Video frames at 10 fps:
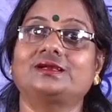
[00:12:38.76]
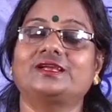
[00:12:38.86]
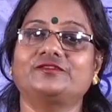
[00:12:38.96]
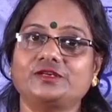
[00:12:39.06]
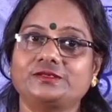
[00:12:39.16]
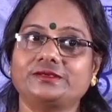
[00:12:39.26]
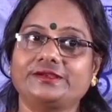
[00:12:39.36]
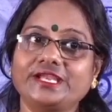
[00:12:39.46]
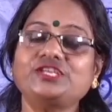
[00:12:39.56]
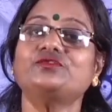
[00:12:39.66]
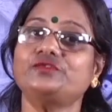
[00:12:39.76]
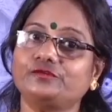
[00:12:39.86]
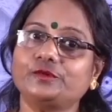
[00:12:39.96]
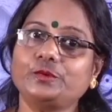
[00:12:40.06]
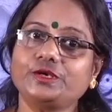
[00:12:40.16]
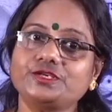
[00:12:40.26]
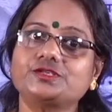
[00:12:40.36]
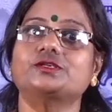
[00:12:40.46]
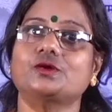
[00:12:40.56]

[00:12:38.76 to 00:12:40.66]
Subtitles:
rate of evaporation